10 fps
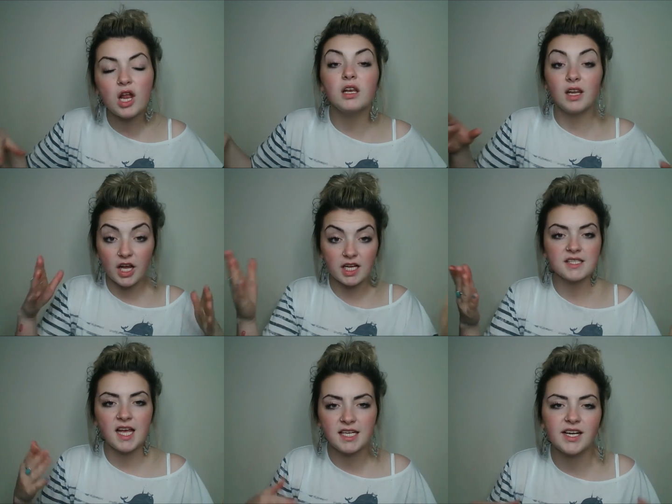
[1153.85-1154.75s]
Like I
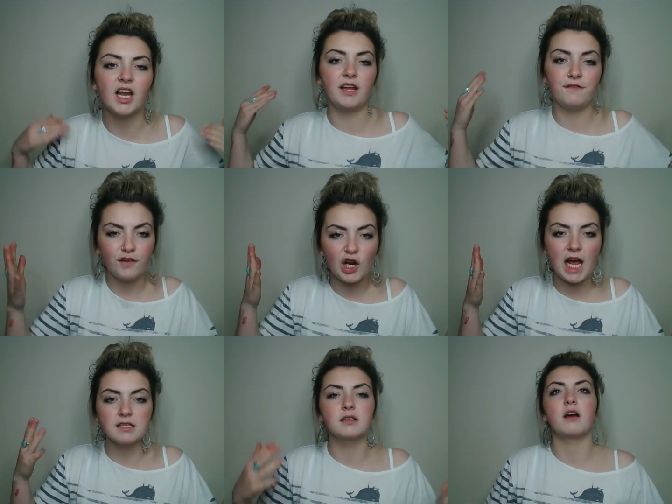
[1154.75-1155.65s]
said, I like full
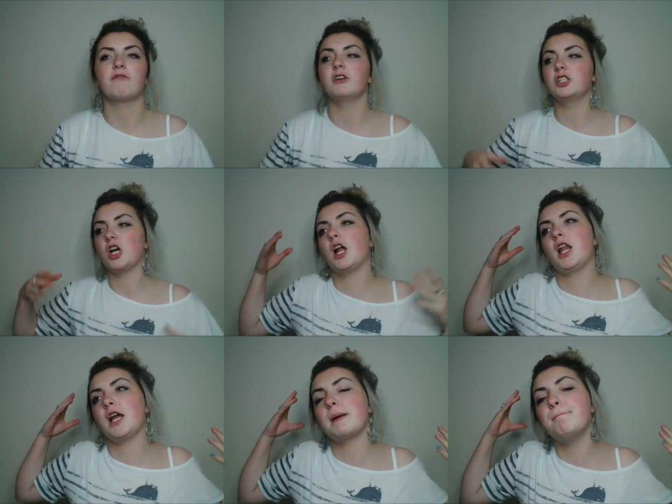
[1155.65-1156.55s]
ass coverage. I
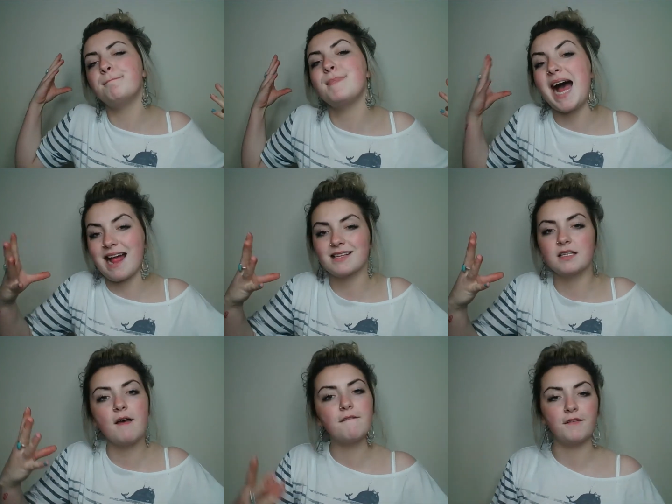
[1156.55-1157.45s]
like matte
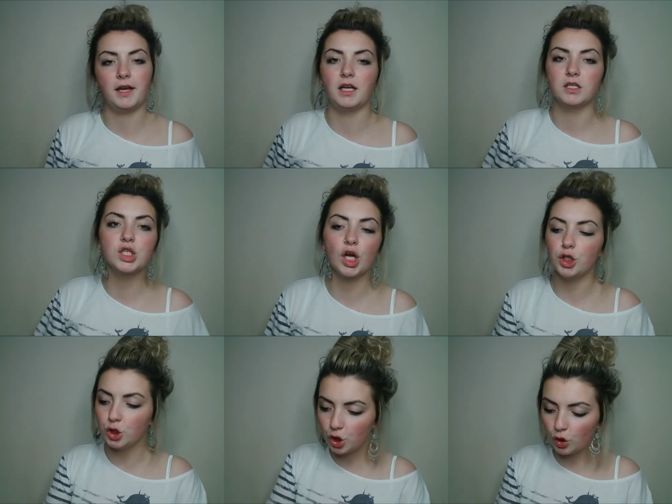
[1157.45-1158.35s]
finish.
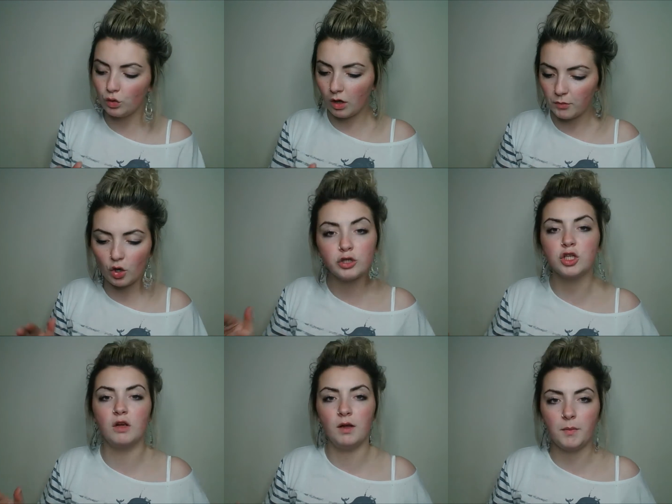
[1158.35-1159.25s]
I'm not a
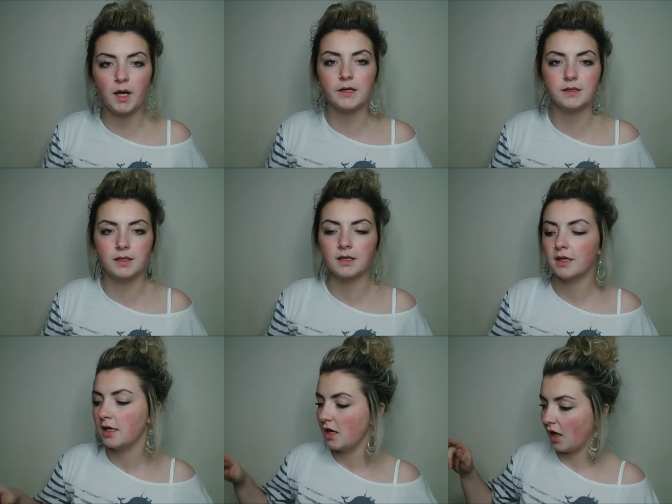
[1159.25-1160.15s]
dewy person.
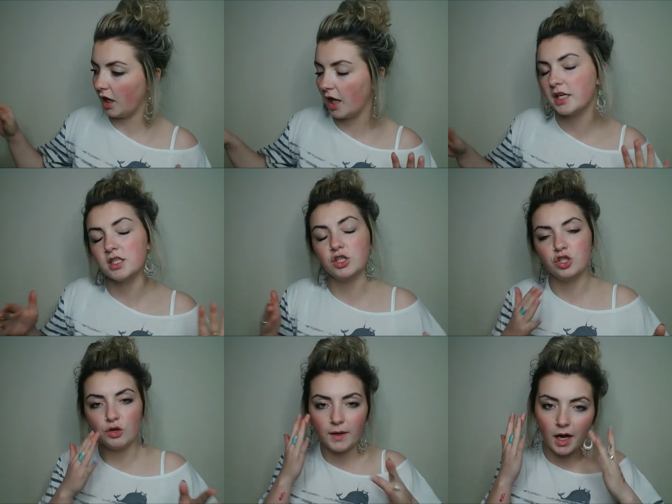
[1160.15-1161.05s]
I like to
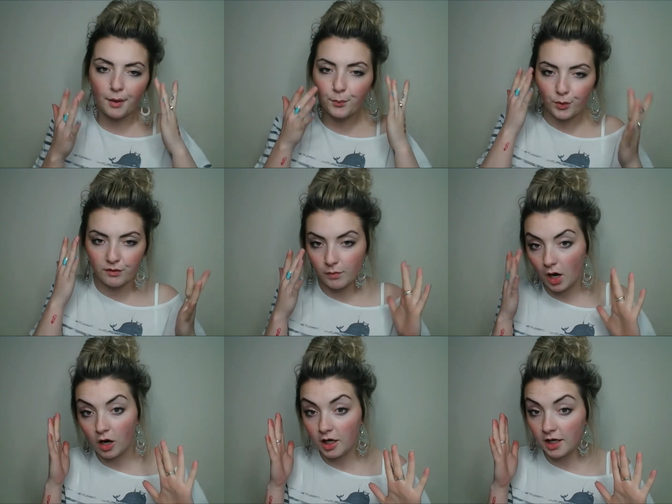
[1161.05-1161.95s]
dew it up with my
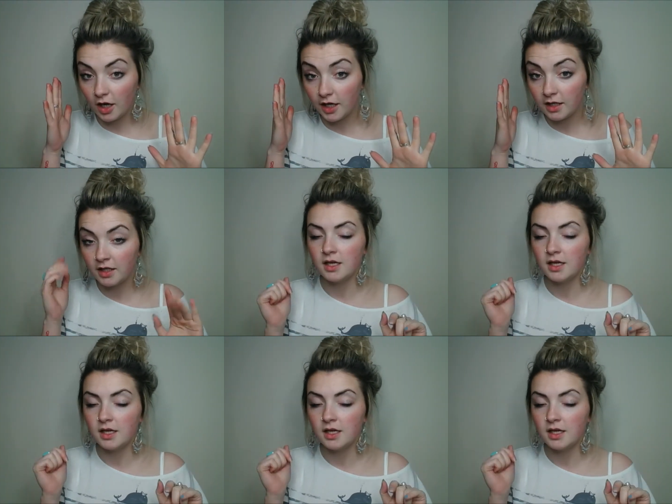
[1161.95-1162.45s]
highlight,